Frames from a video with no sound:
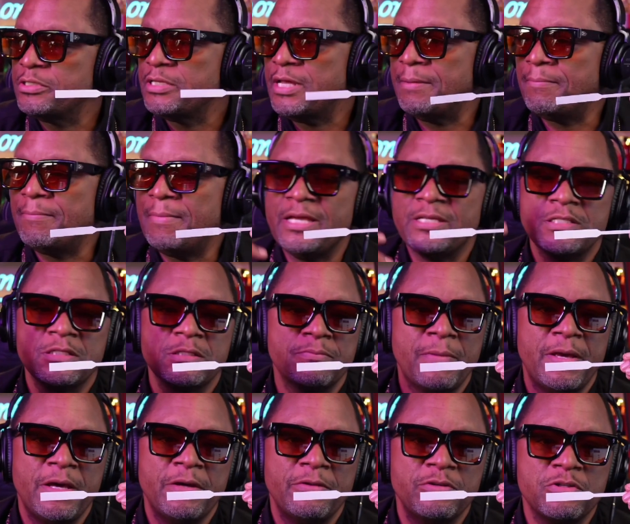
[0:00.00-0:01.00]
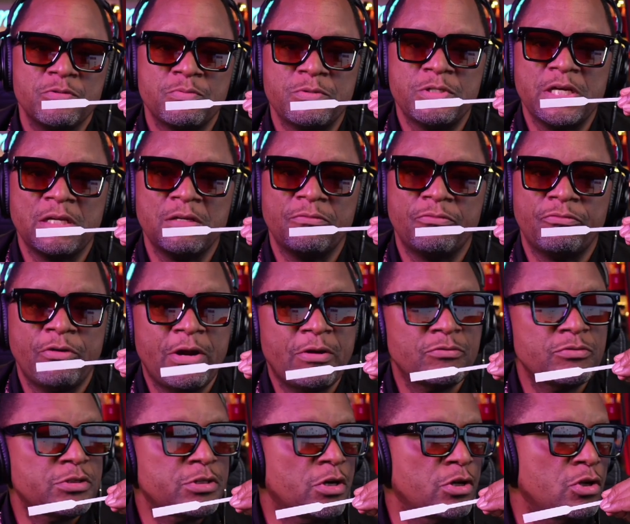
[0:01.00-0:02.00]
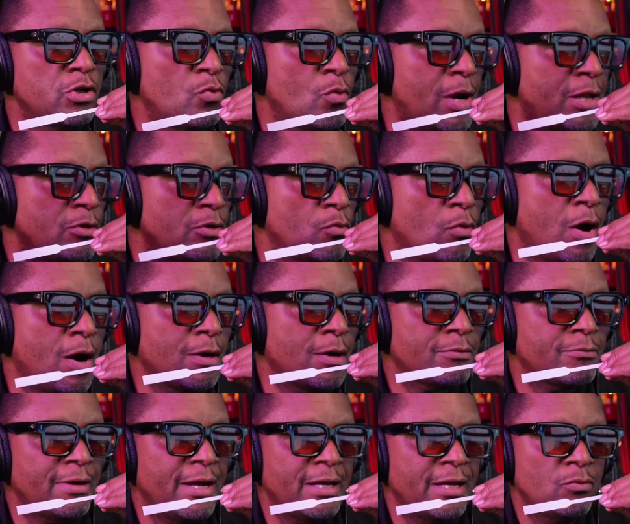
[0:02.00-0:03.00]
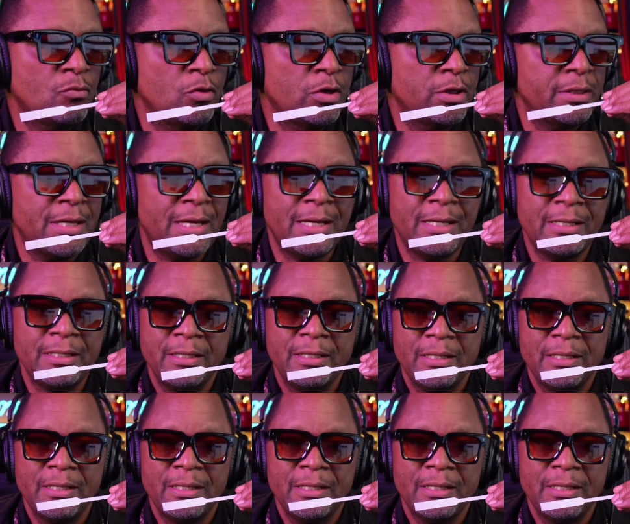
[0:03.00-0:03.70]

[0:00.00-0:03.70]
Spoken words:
that may smell this particular fragrance on you while you're walking around or whatnot,